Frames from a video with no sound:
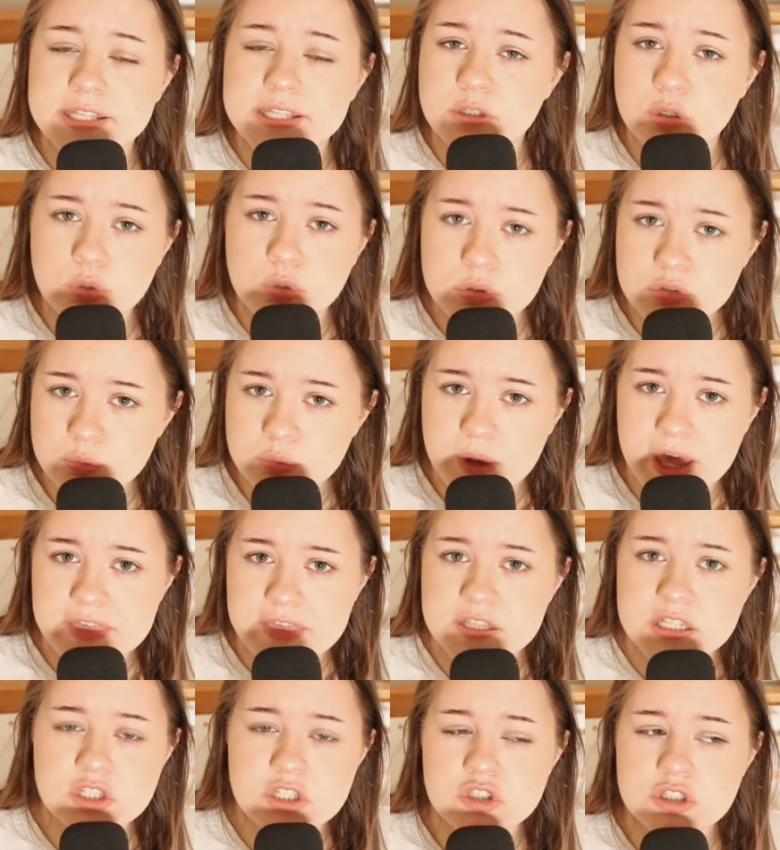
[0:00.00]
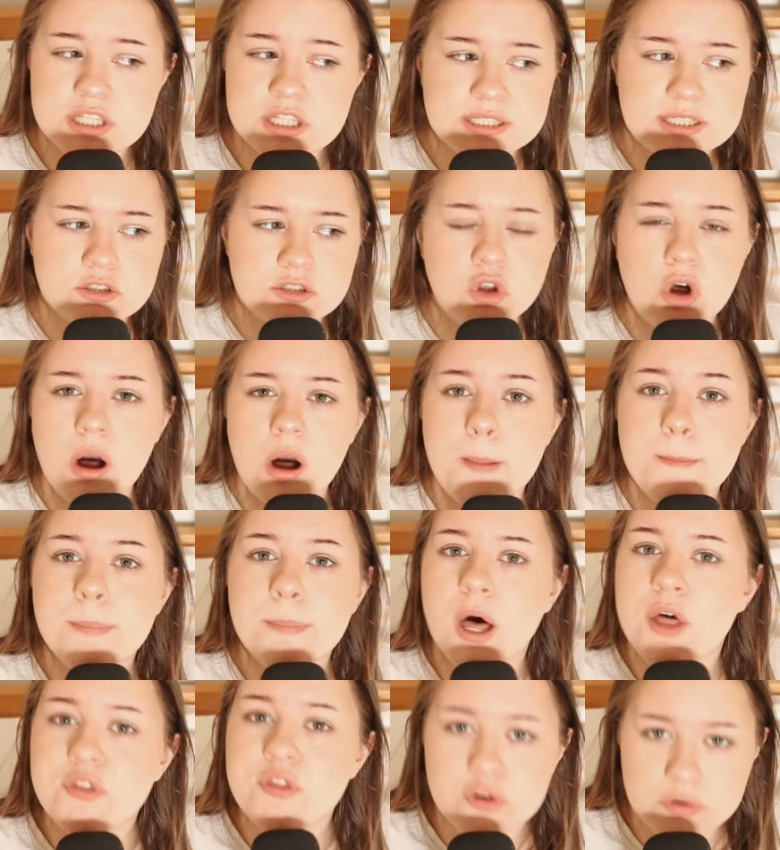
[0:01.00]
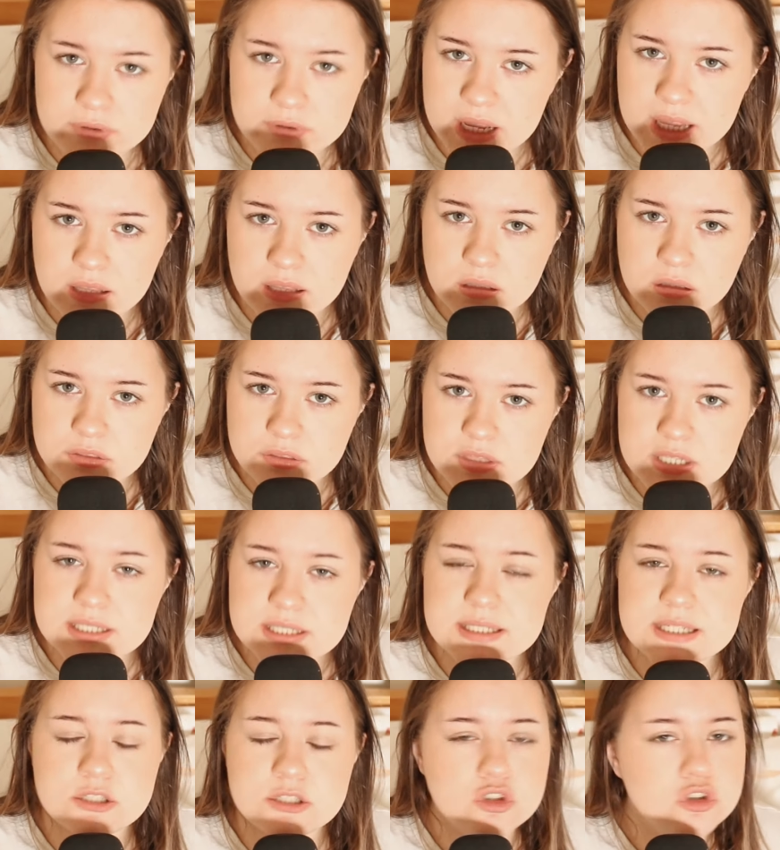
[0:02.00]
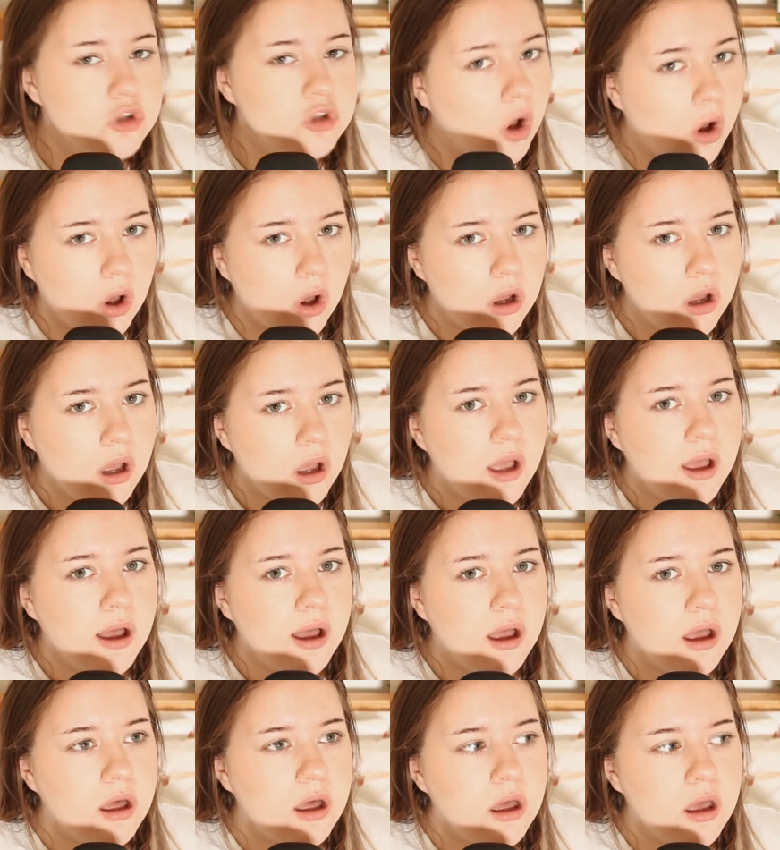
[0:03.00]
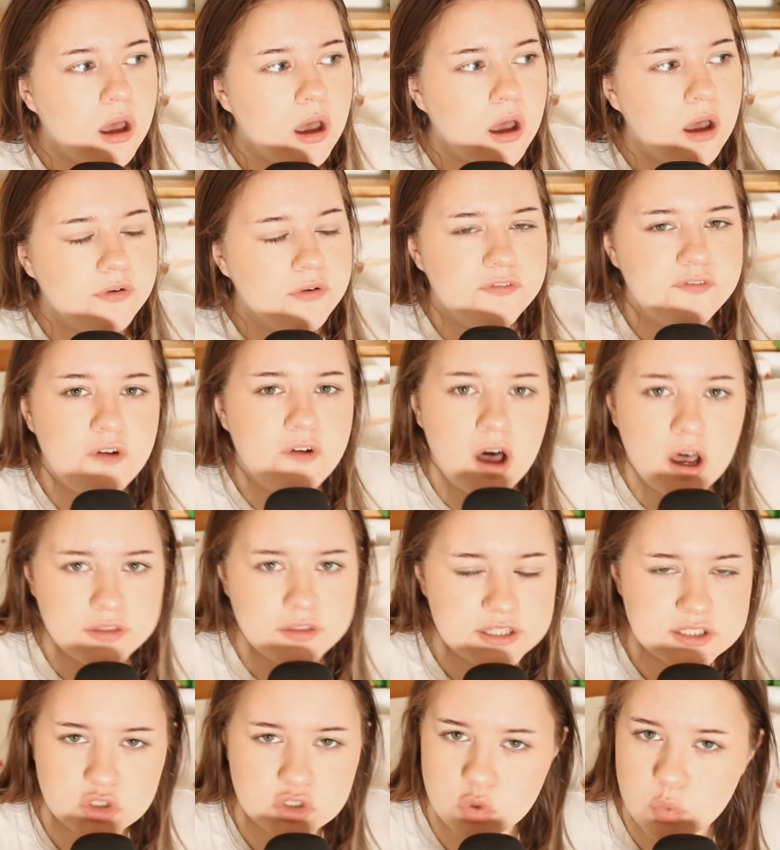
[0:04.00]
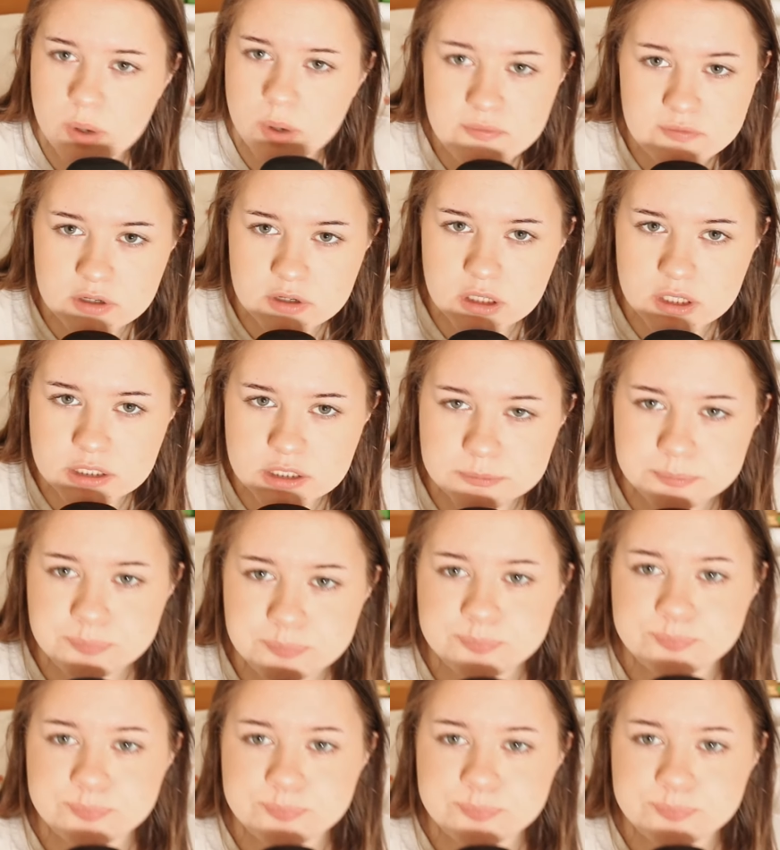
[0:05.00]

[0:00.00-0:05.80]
in a good way. This is not a mothering. This is not a father's equivalent.